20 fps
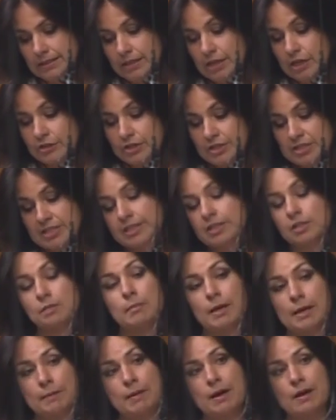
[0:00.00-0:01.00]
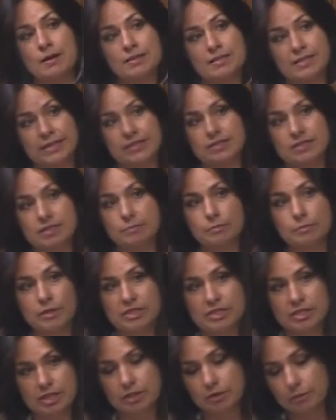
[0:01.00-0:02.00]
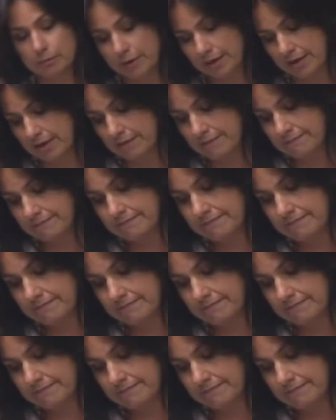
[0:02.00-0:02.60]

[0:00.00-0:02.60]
at the deal my party has done with the DUP.